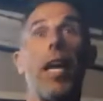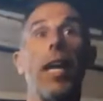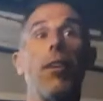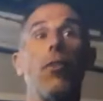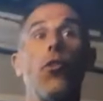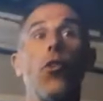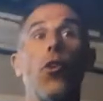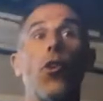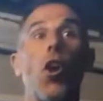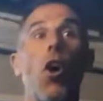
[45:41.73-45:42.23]
And
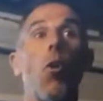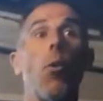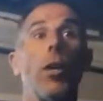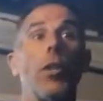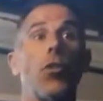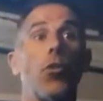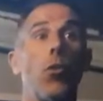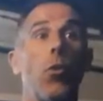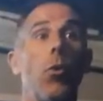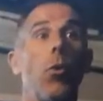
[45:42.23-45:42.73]
then you
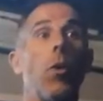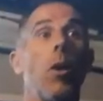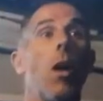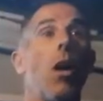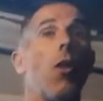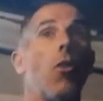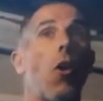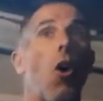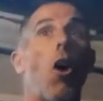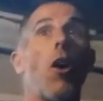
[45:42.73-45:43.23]
go and
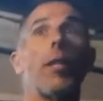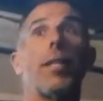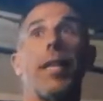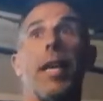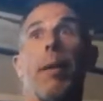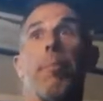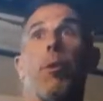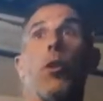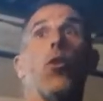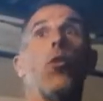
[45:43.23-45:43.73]
do the
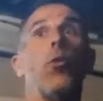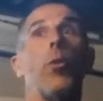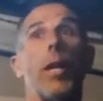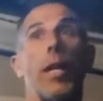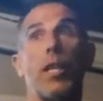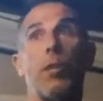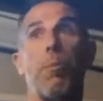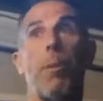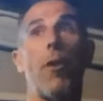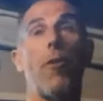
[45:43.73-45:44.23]
hot air
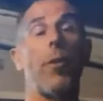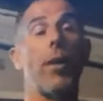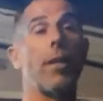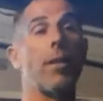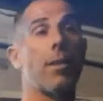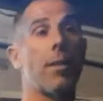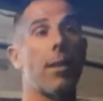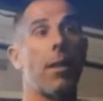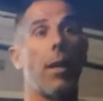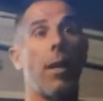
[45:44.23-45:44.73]
balloon
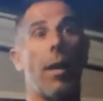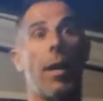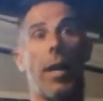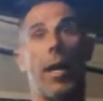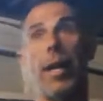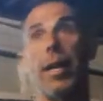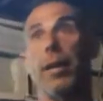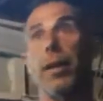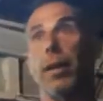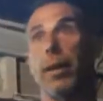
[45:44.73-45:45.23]
experience
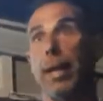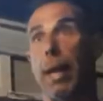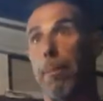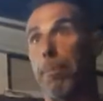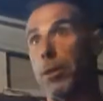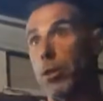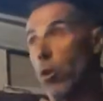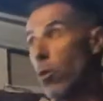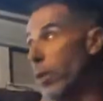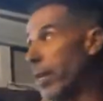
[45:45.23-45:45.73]
in
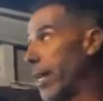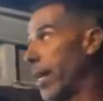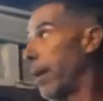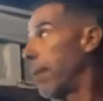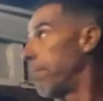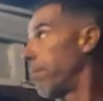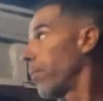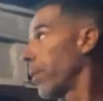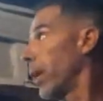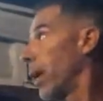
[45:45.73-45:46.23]

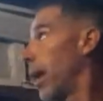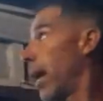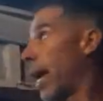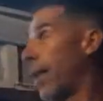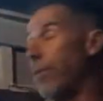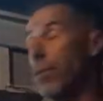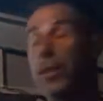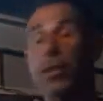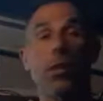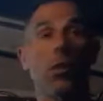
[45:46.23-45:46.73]
Cappadocia.
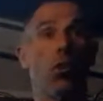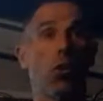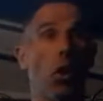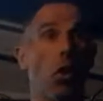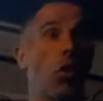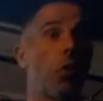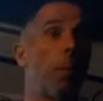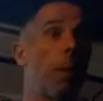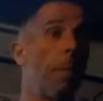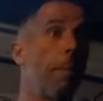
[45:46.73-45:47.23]
And
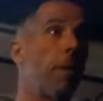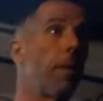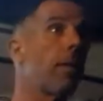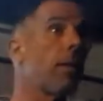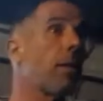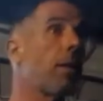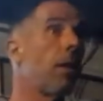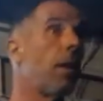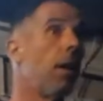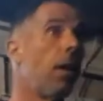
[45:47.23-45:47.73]
this is not to
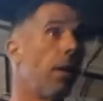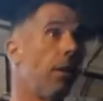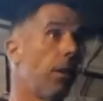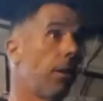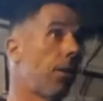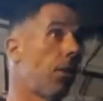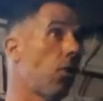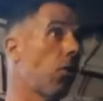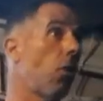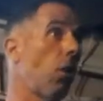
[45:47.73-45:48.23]
be missed.
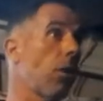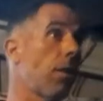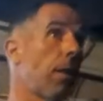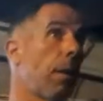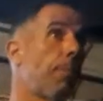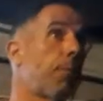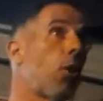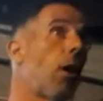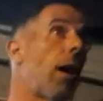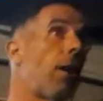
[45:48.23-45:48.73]
This has
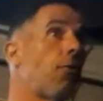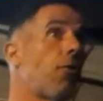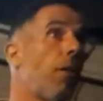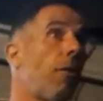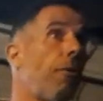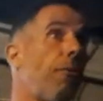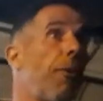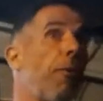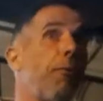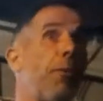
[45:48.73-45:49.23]
cost up to
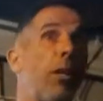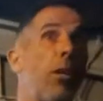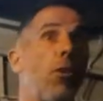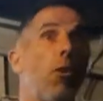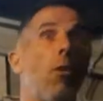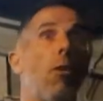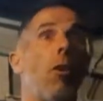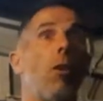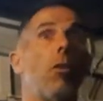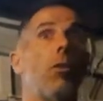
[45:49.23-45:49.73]

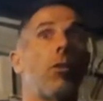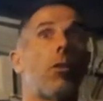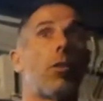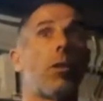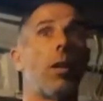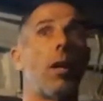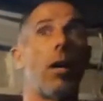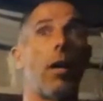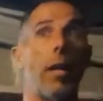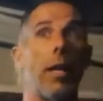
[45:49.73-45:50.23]
150
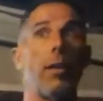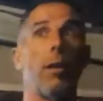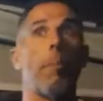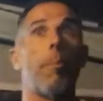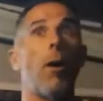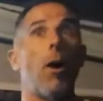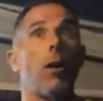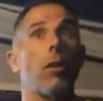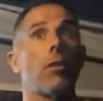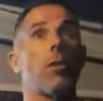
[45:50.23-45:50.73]
euros uh,
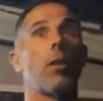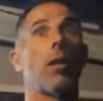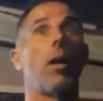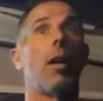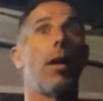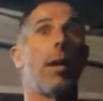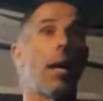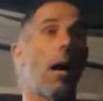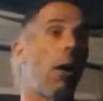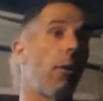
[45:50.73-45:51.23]
in the
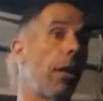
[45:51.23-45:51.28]
past.